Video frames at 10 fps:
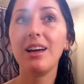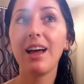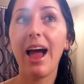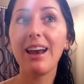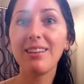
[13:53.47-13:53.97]

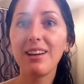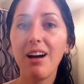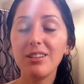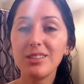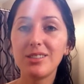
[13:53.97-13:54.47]
Anything
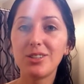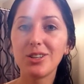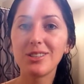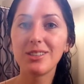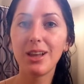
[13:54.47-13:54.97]
else,
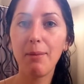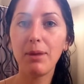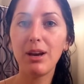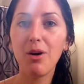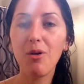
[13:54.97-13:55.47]
just let
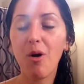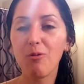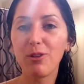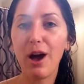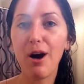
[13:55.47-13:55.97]
me know.
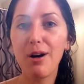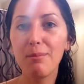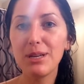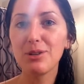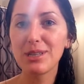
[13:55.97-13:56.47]
Hopefully I'll
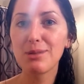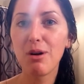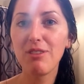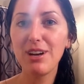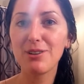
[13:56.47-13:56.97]
be doing some
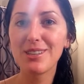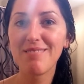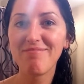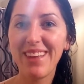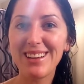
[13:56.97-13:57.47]
more videos.
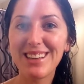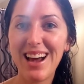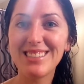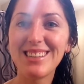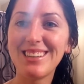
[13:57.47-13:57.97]
Thanks, guys.